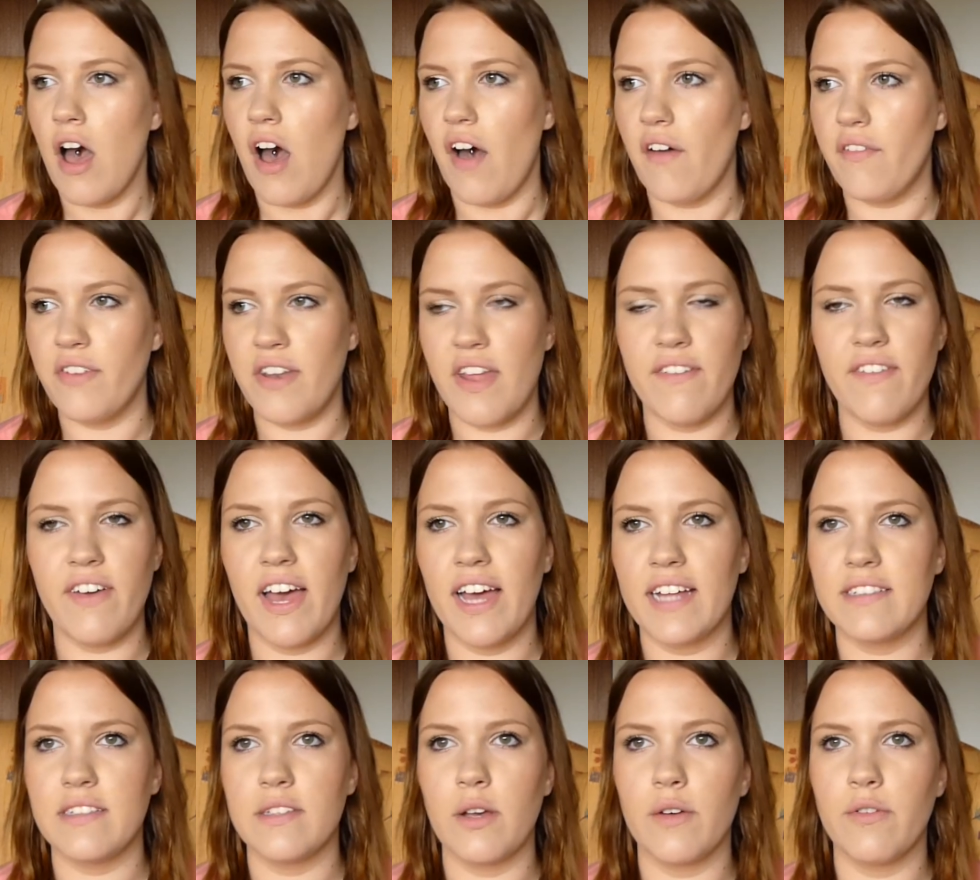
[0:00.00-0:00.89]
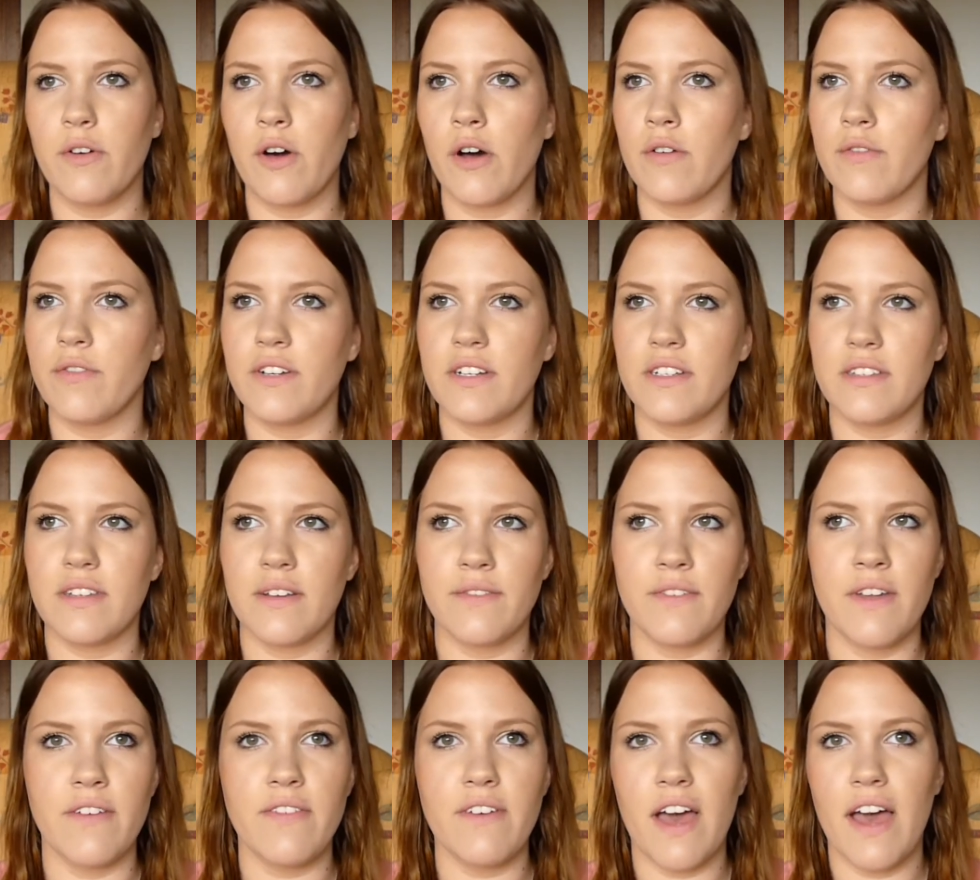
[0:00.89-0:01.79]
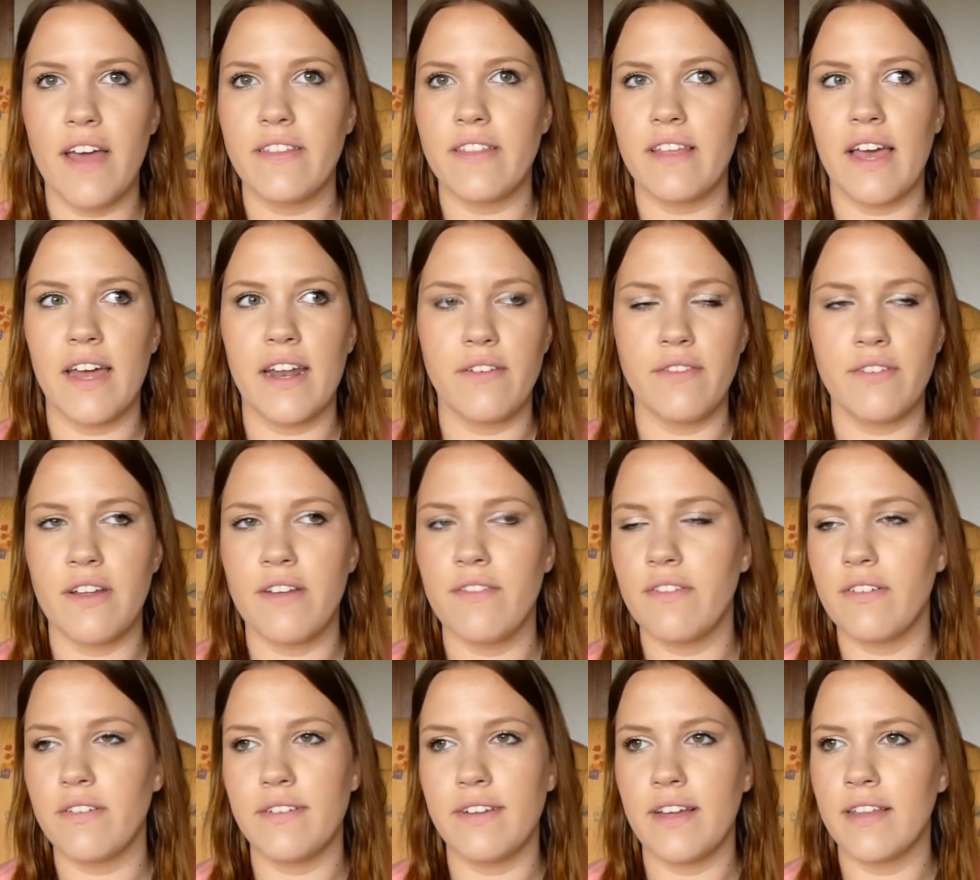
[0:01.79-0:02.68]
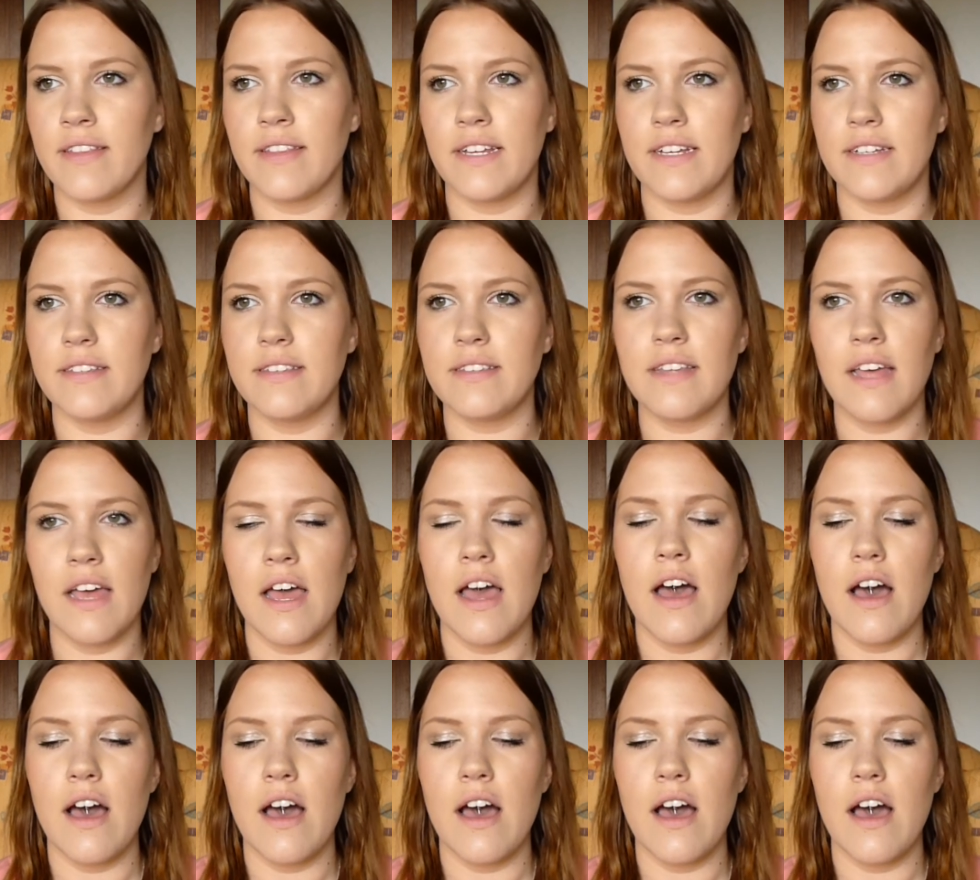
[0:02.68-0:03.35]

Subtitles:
I've never had self-confidence, I've never had that, I've never done this.